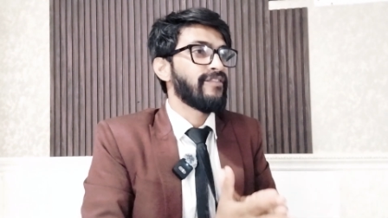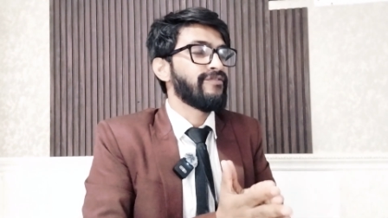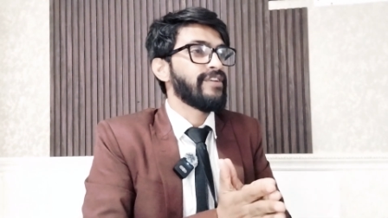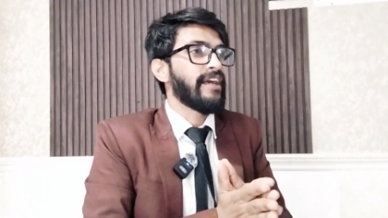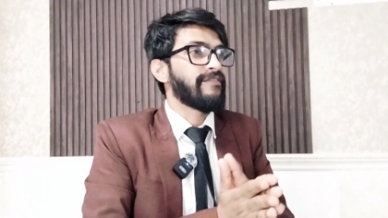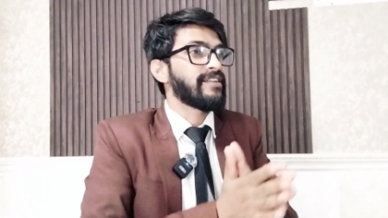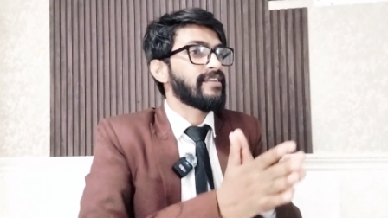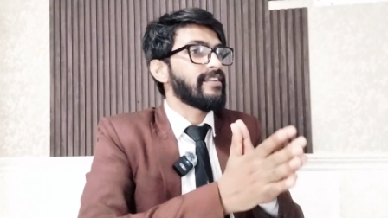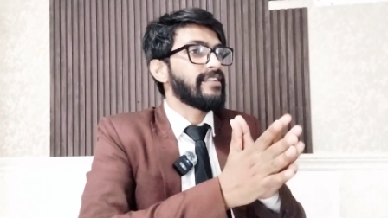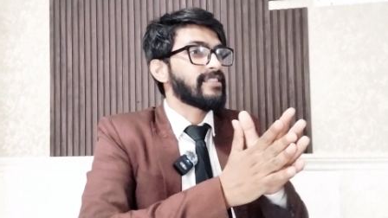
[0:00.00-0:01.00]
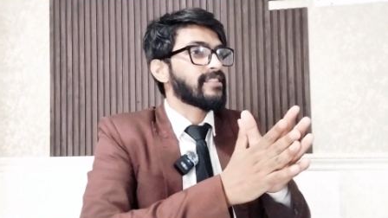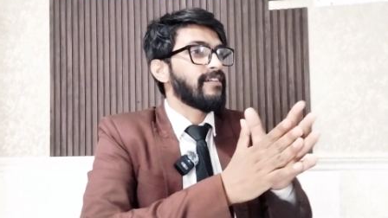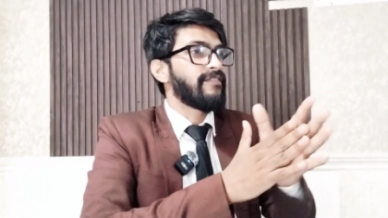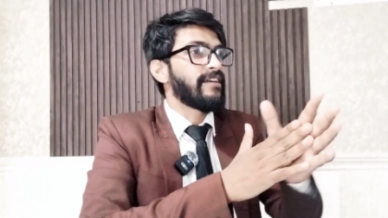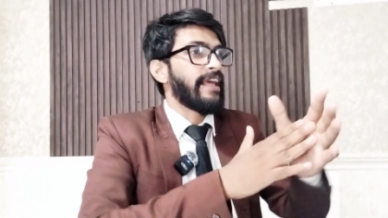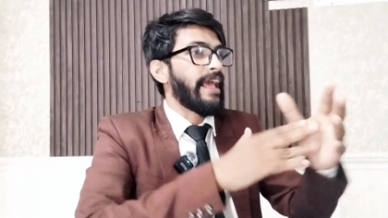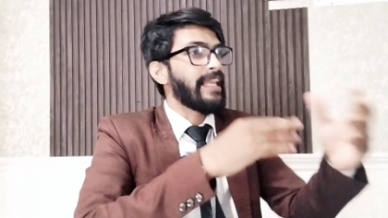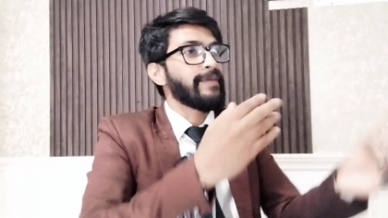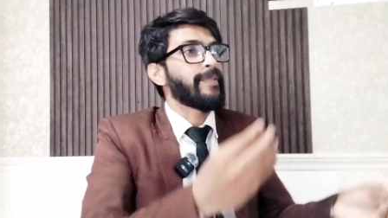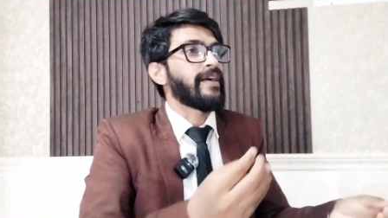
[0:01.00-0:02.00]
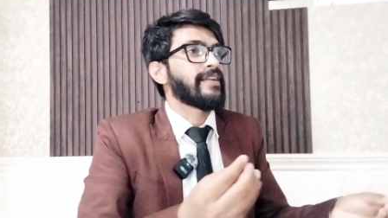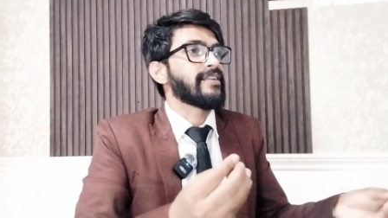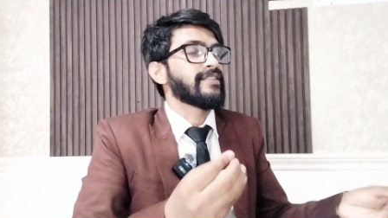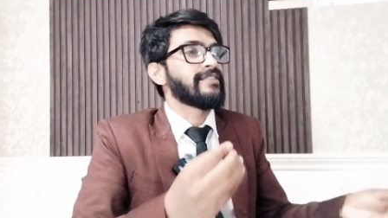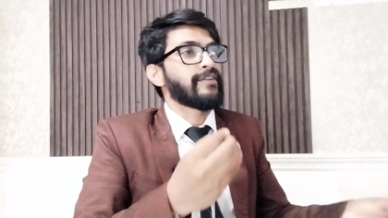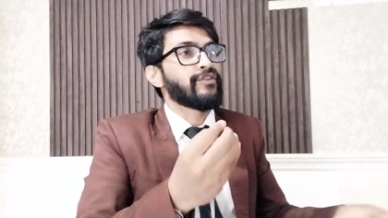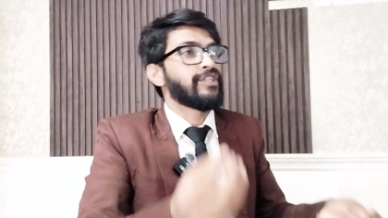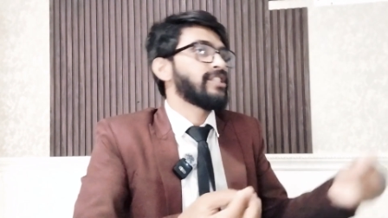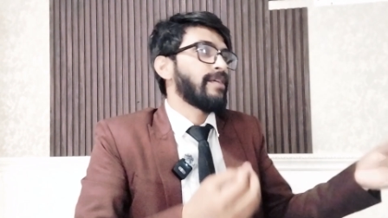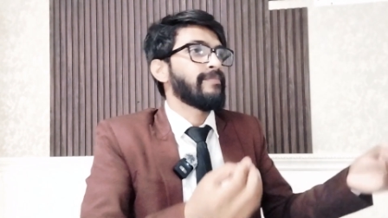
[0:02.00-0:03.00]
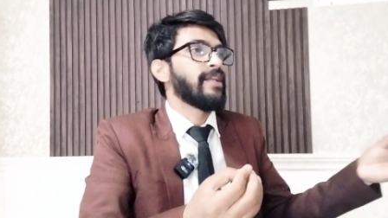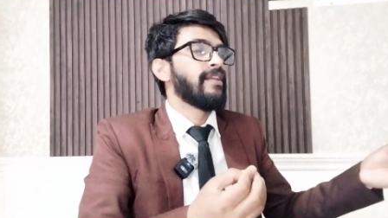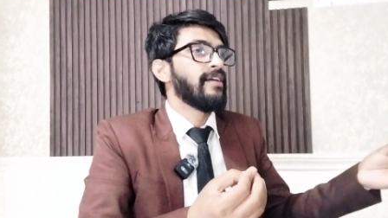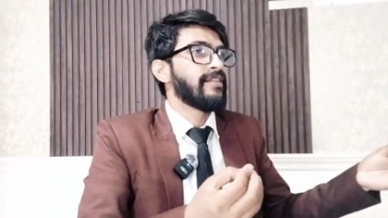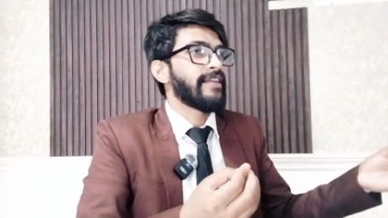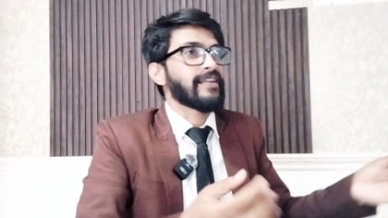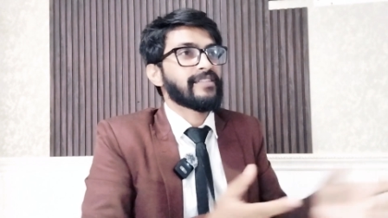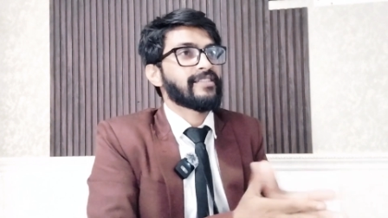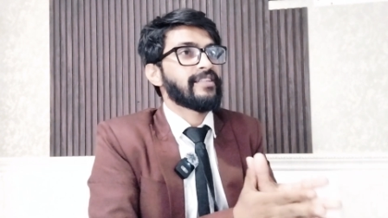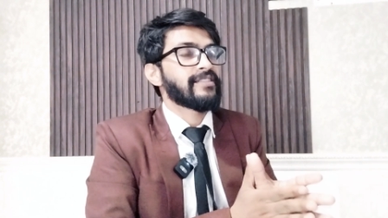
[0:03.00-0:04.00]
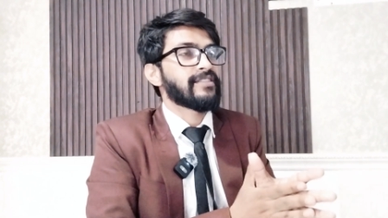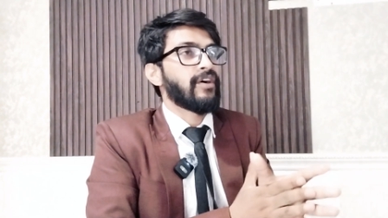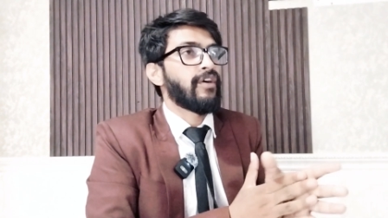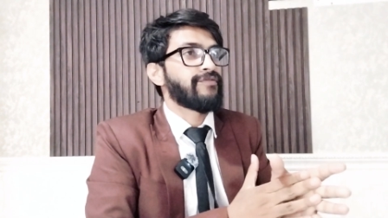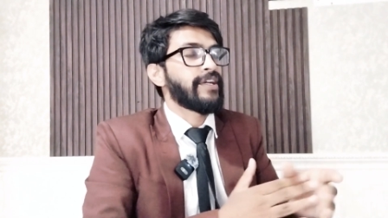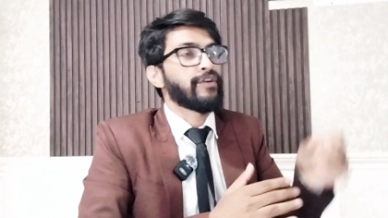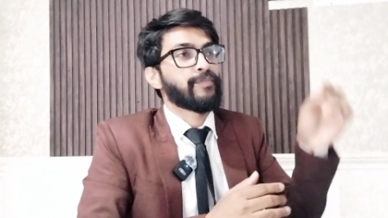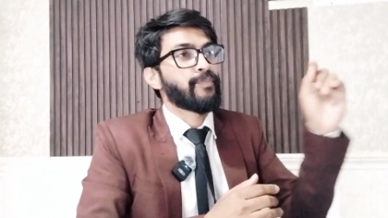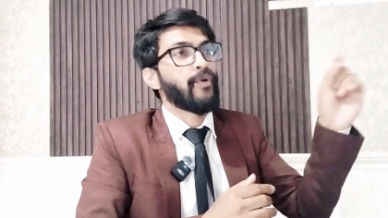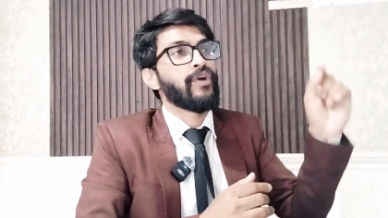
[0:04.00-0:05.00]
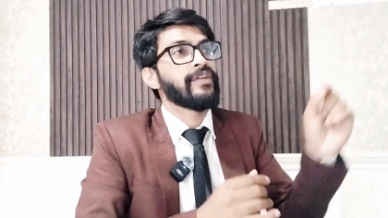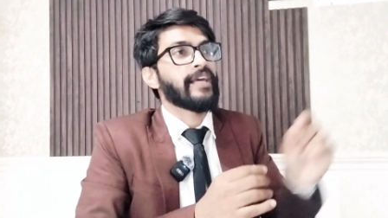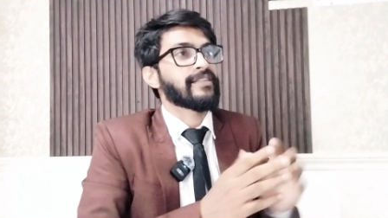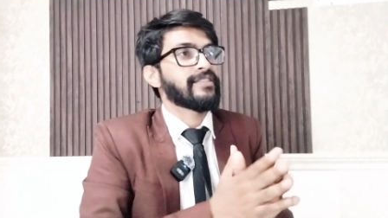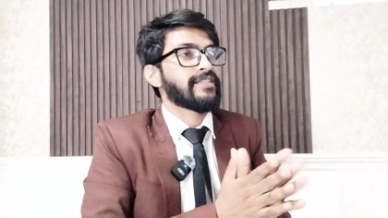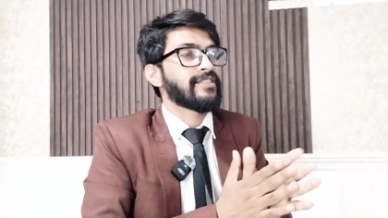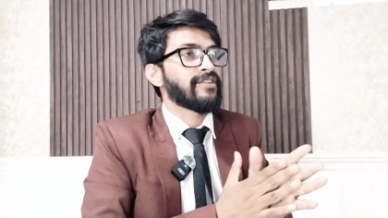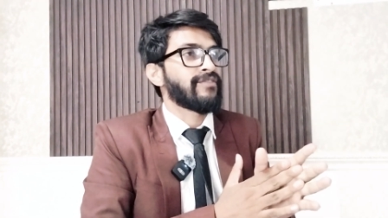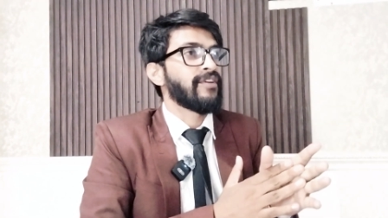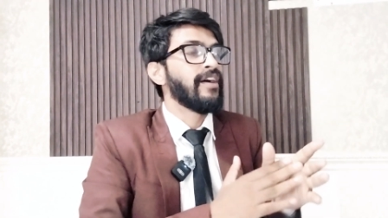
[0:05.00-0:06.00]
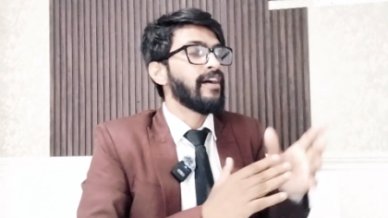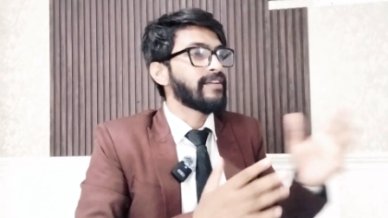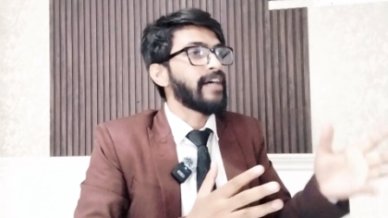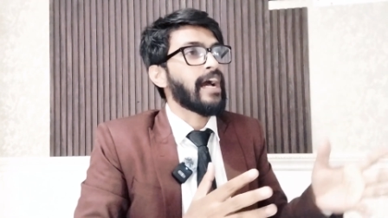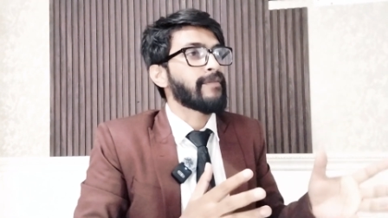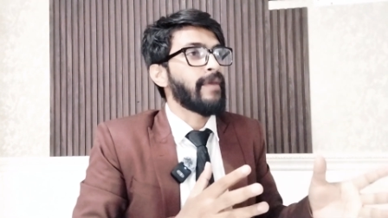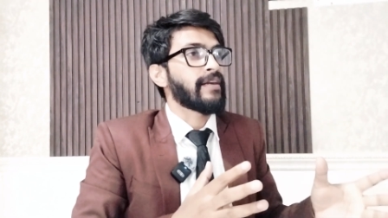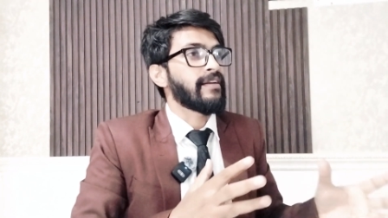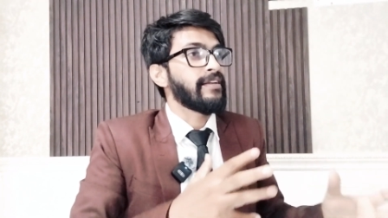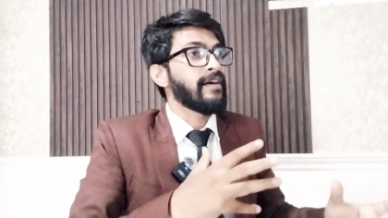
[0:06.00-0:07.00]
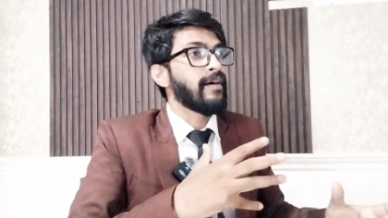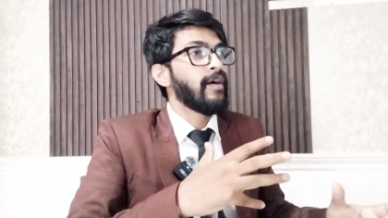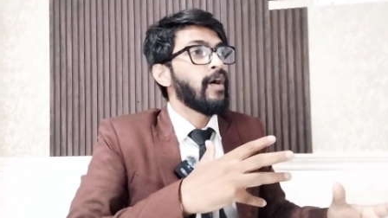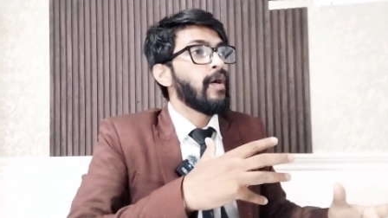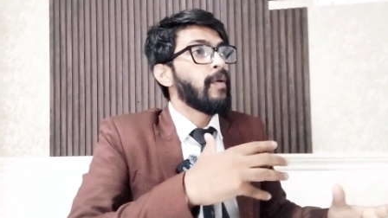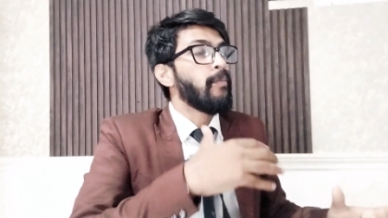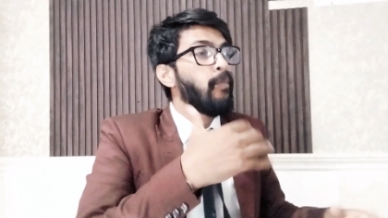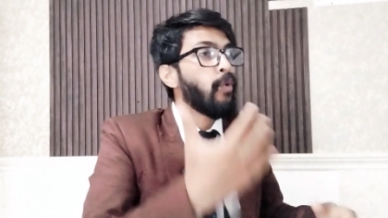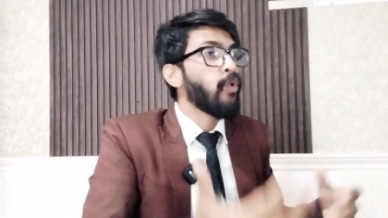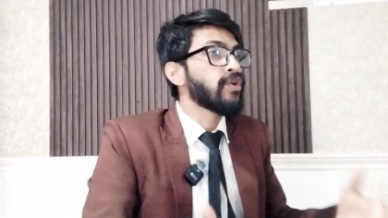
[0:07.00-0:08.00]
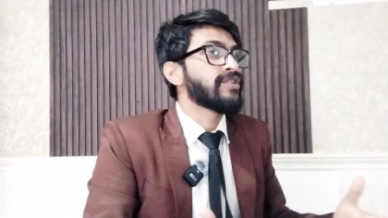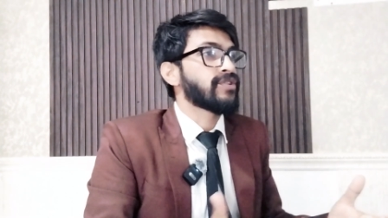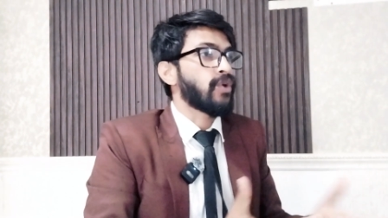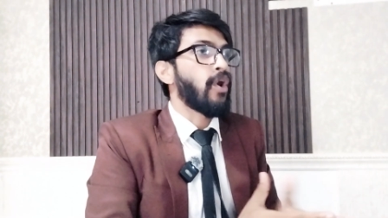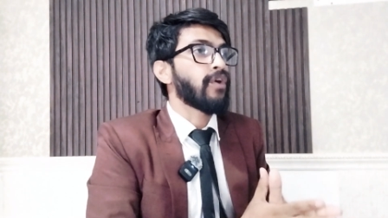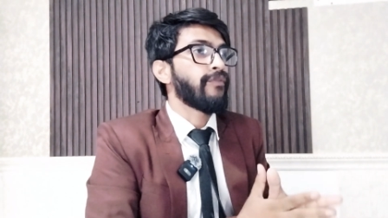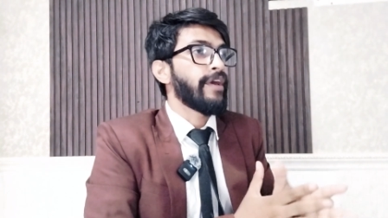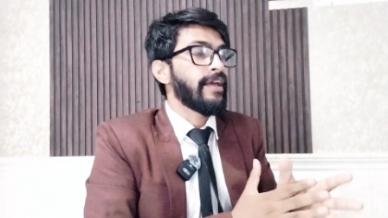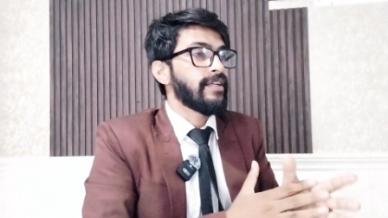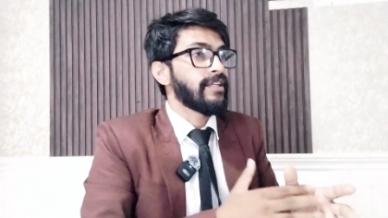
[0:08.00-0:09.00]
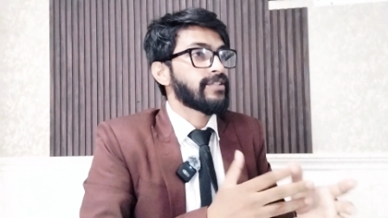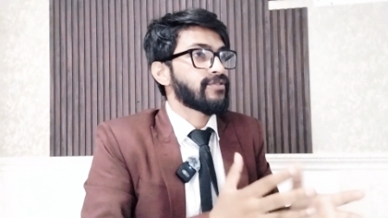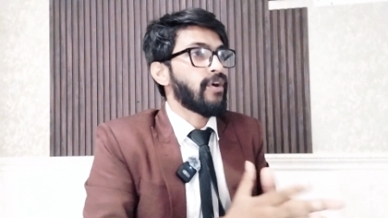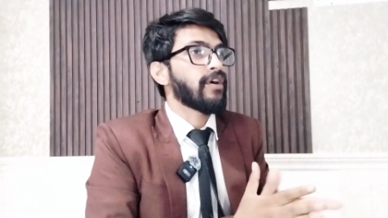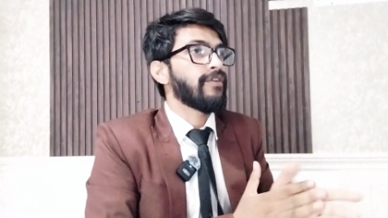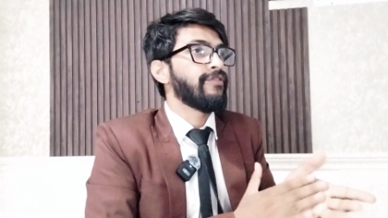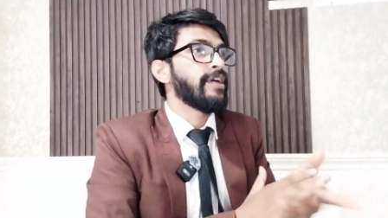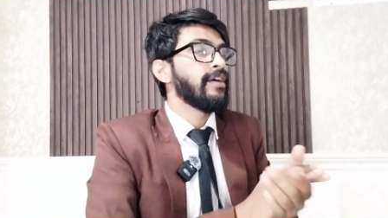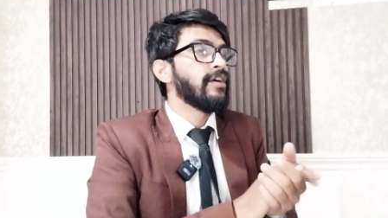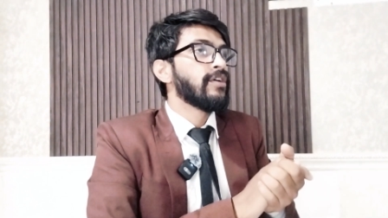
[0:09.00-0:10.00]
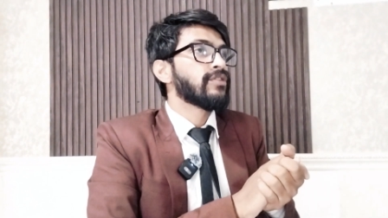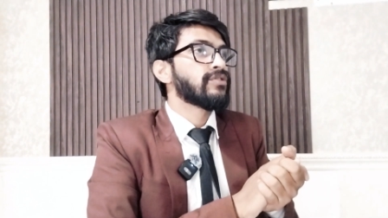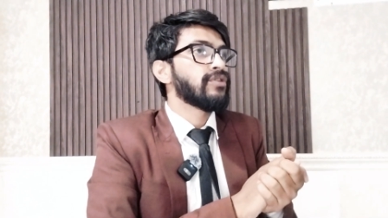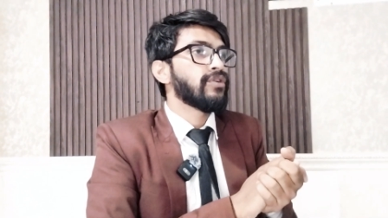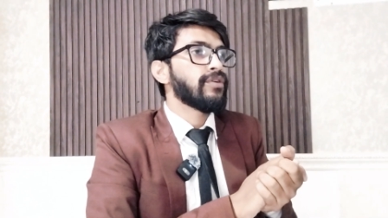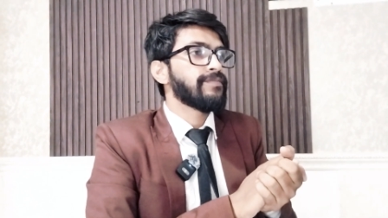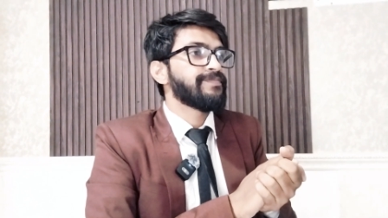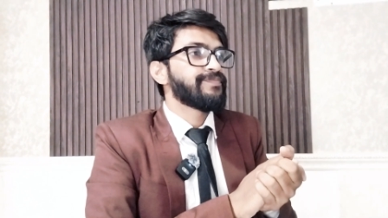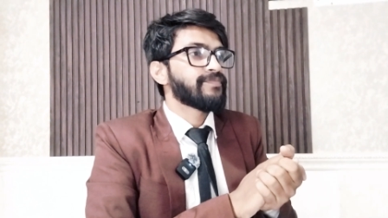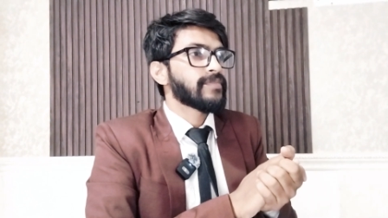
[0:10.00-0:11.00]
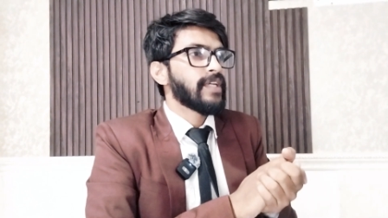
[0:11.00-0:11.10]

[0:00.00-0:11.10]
We haven't discovered any particles that would resemble the existence of, that would point the existence of dark matter in a more strong way, in a stronger way. So